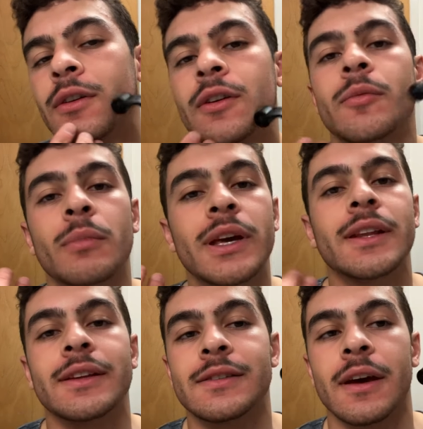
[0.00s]

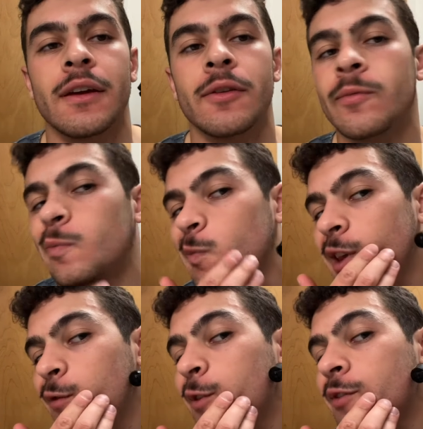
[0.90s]
mainly 10.
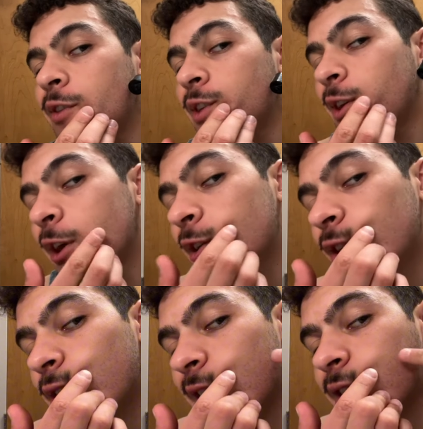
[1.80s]
If it's like an
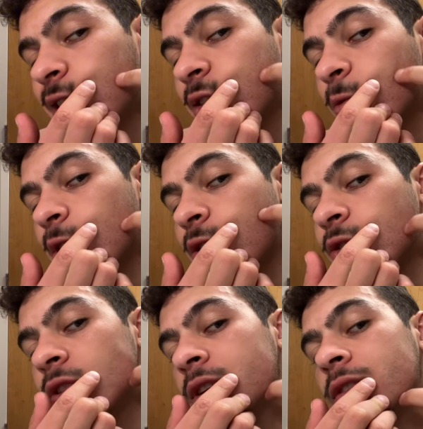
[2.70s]
area like this where
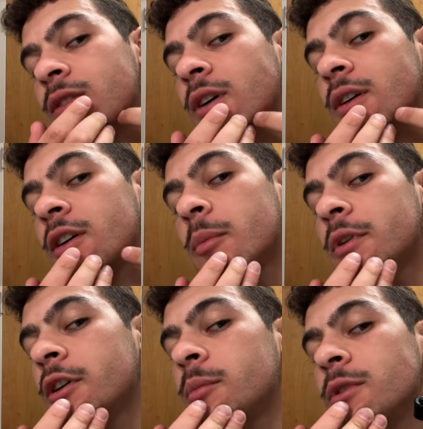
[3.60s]
shit is not coming
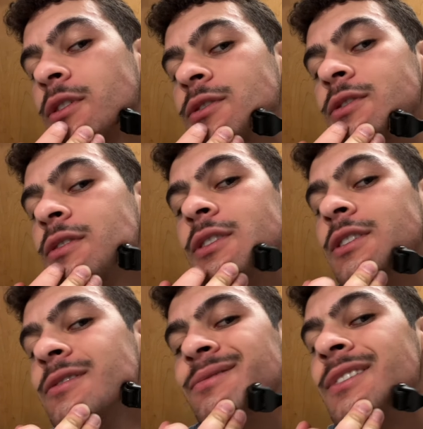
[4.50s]
up,
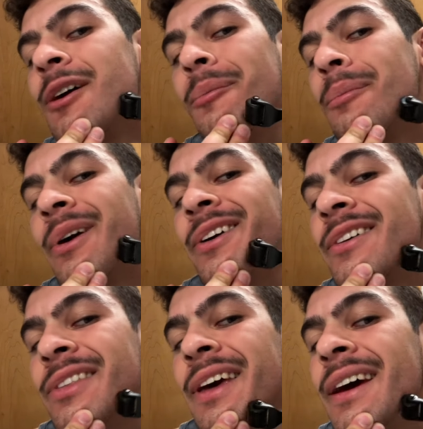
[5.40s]
I'll
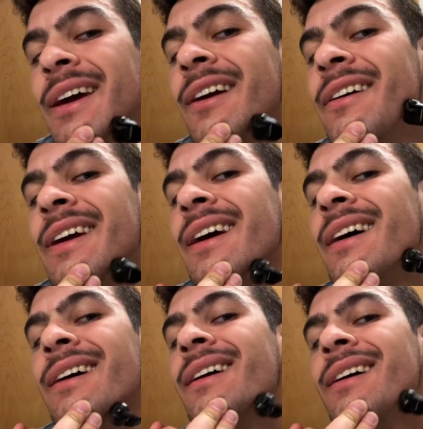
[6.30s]
murder that
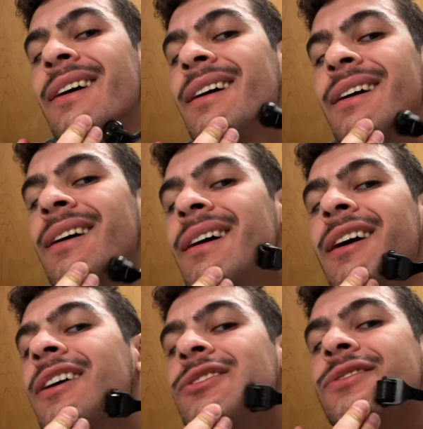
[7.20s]
area.
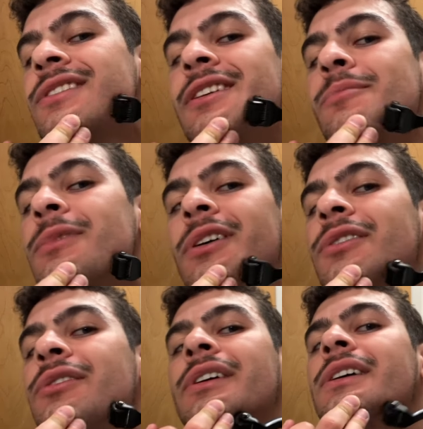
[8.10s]
I'll just keep
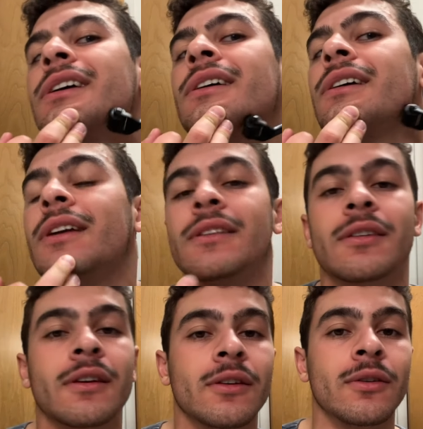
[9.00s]
murdering it
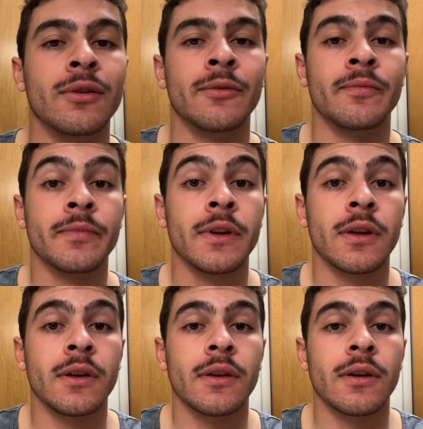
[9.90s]
until
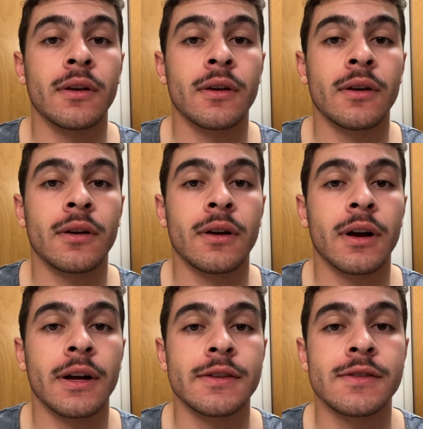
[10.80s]

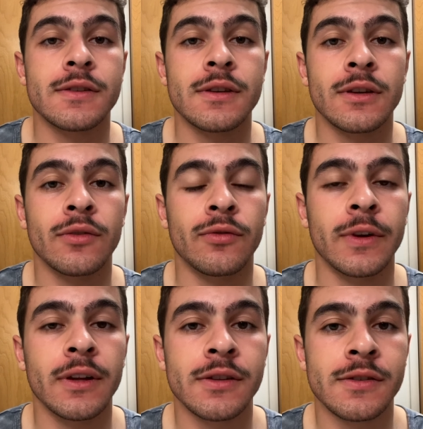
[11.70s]
I see
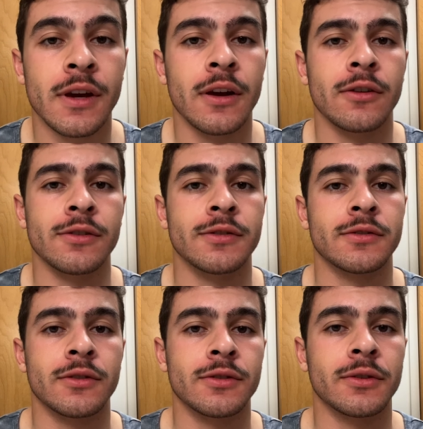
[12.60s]
velous hairs
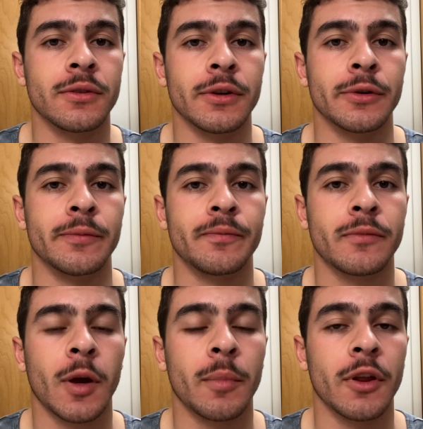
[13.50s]
start to grow.
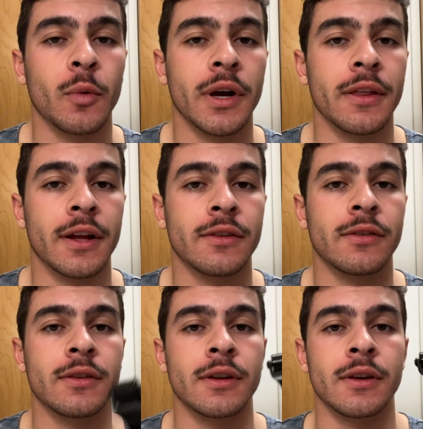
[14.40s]
By the way, that's
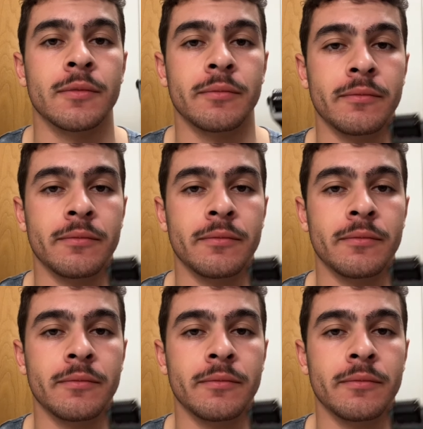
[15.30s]
the